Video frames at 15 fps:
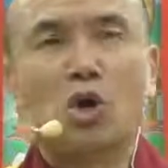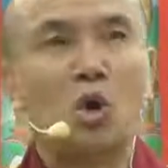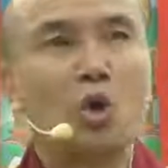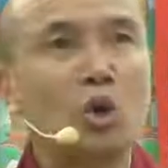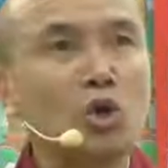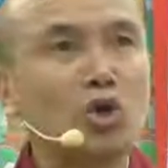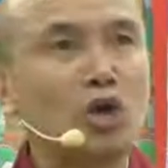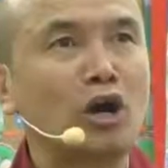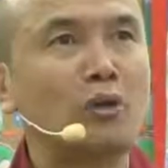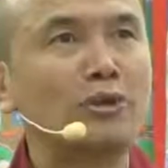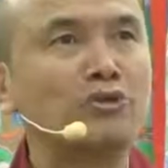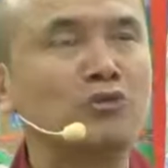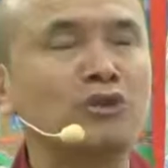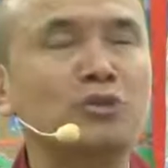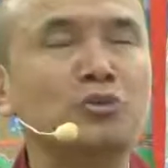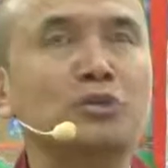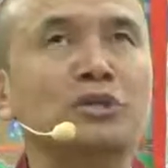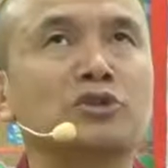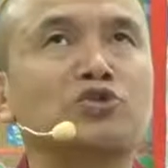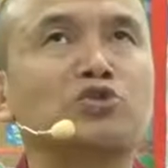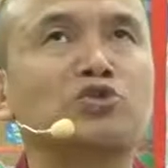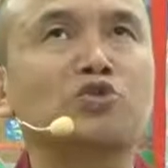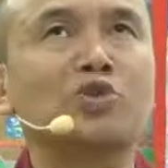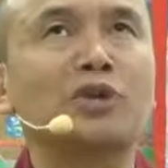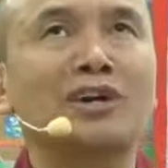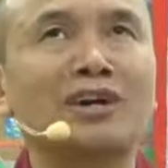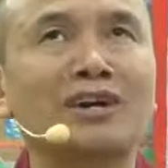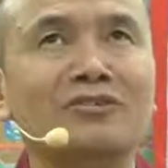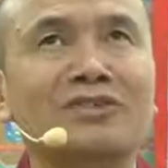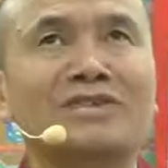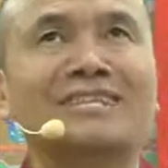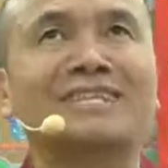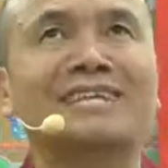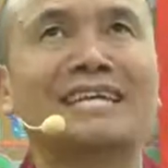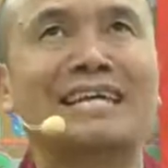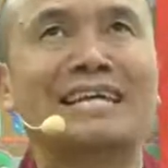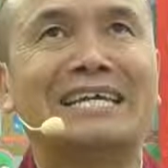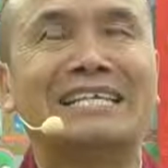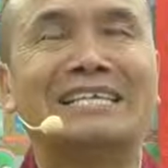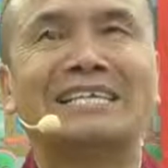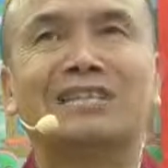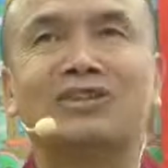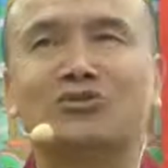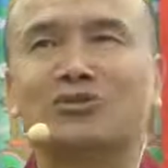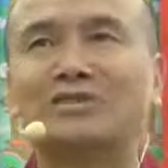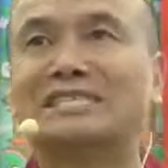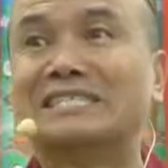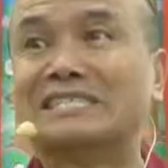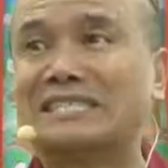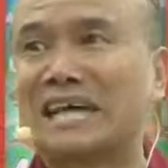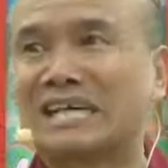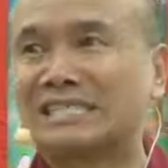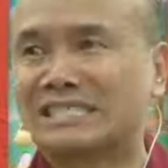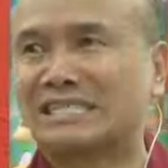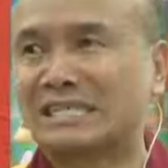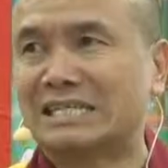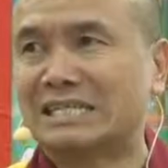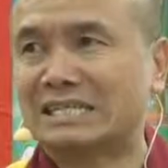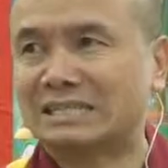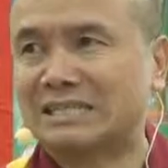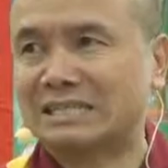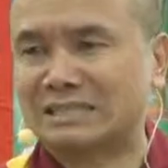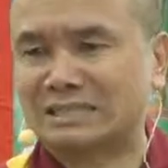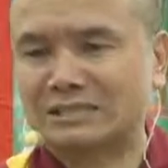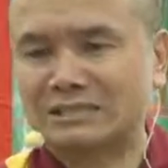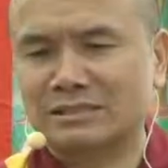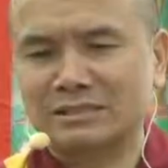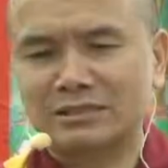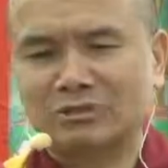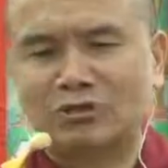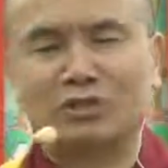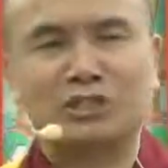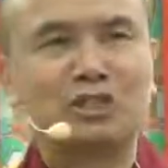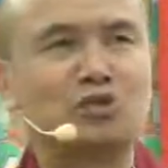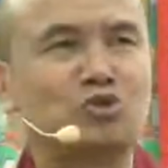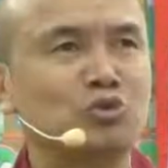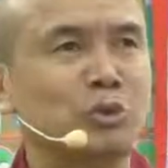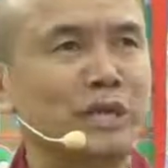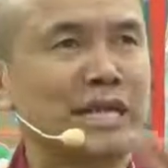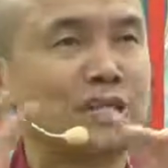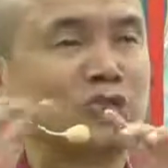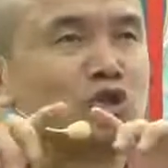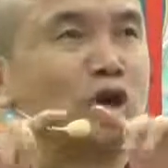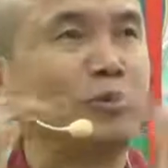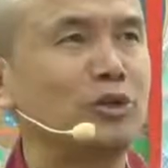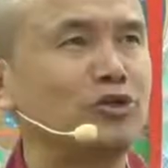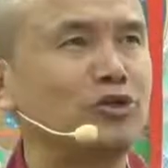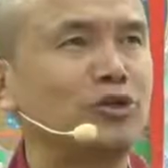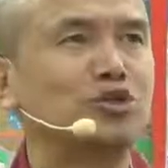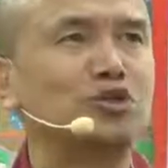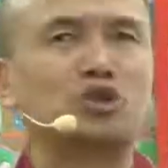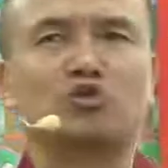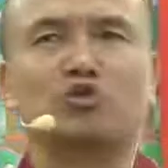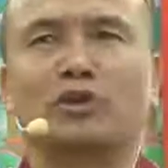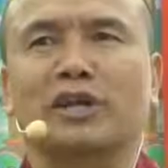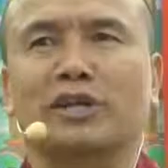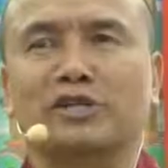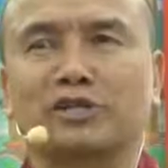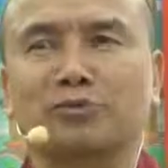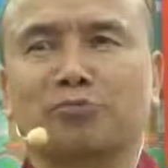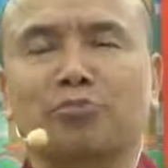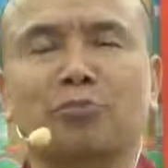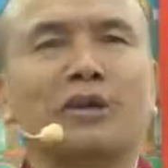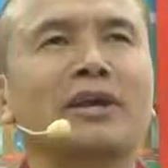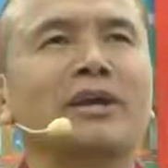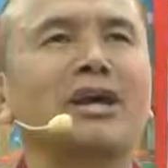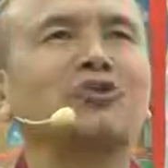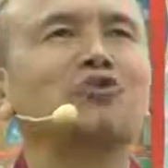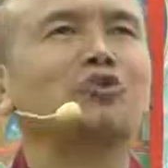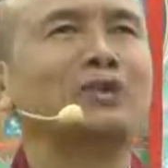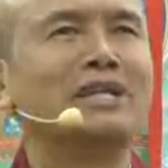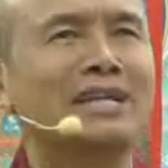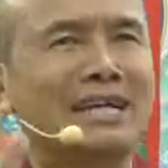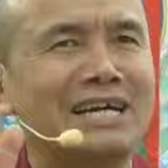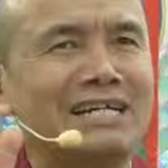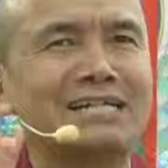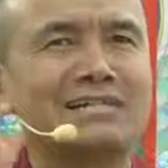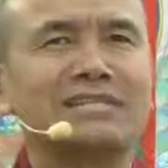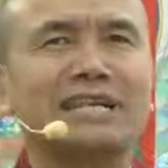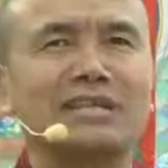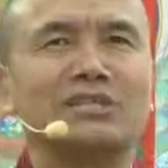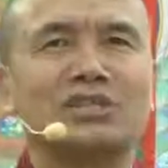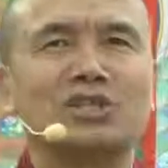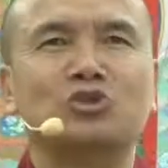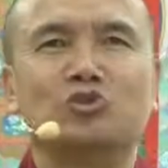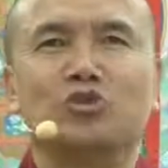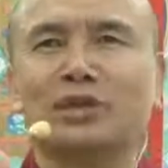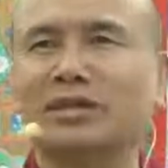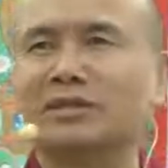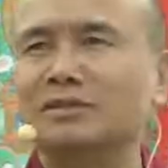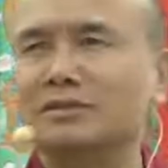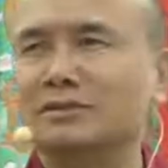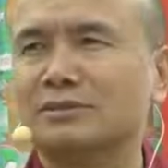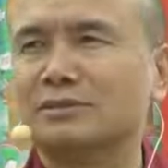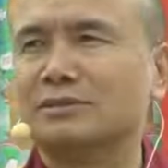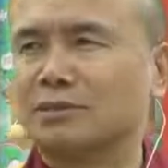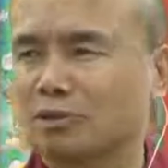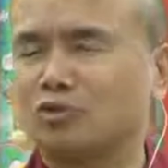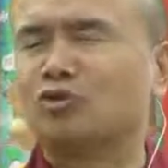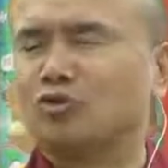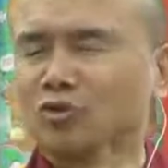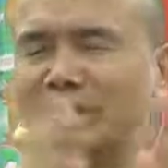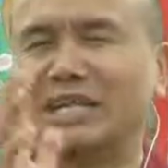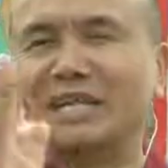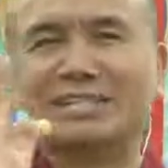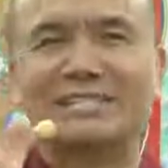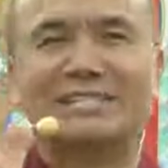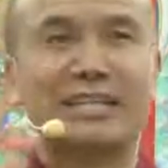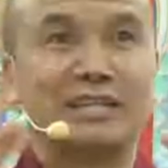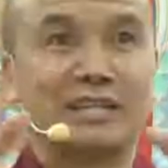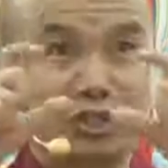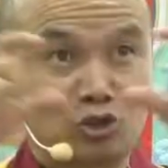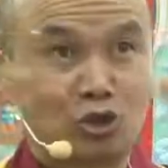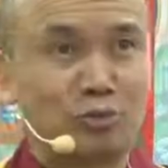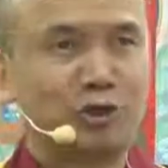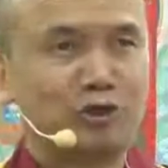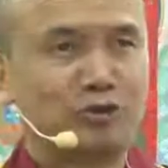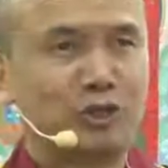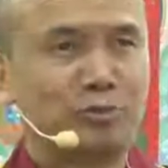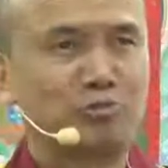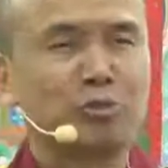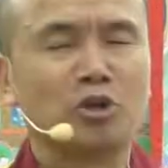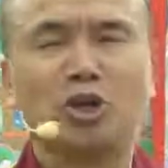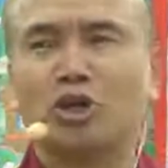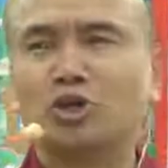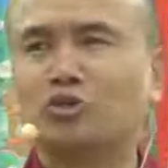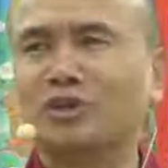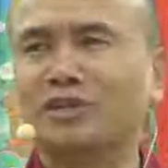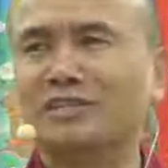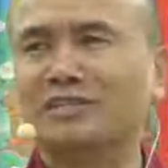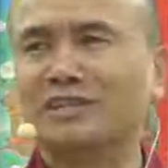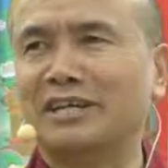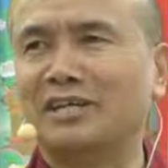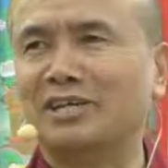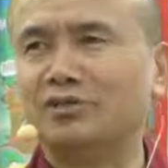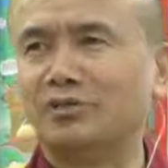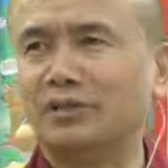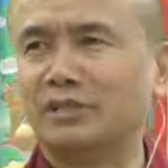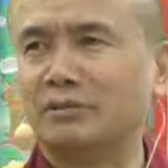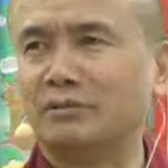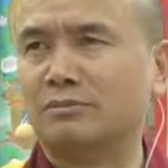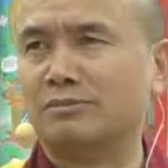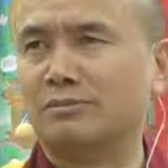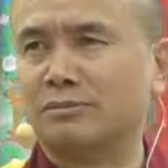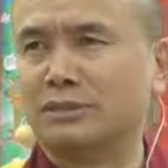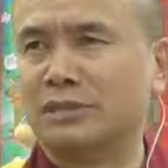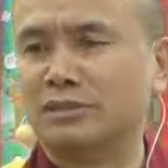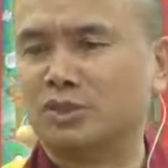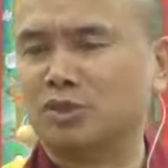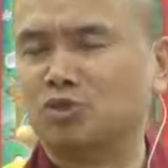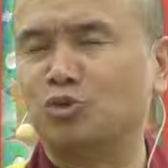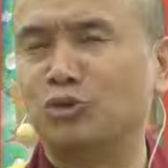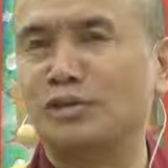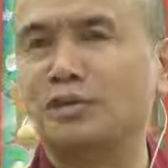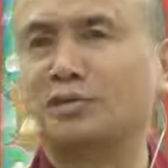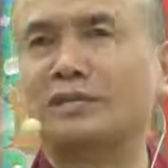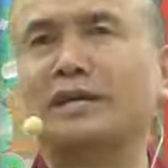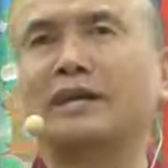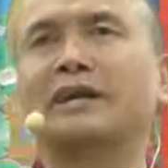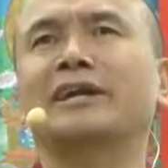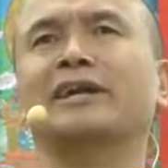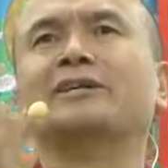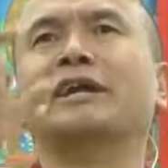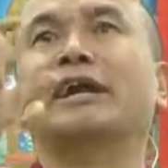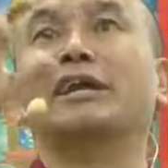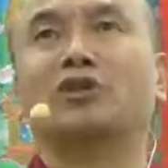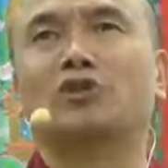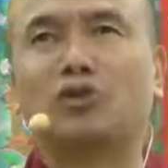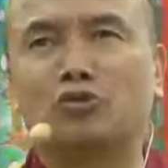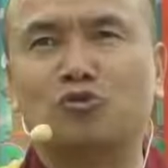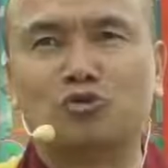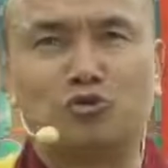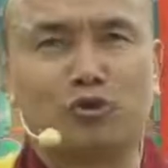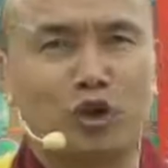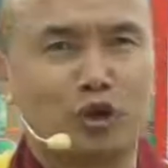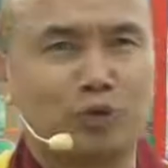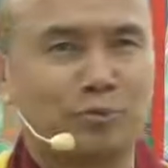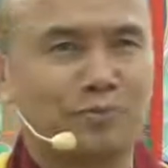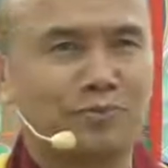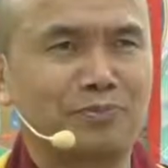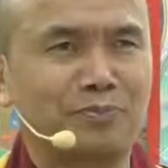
with 283 stanzas on these two, as commentary on these two lines. And to really understand these two lines, to really understand his commentary, 283 stanzas, you need again another huge volume,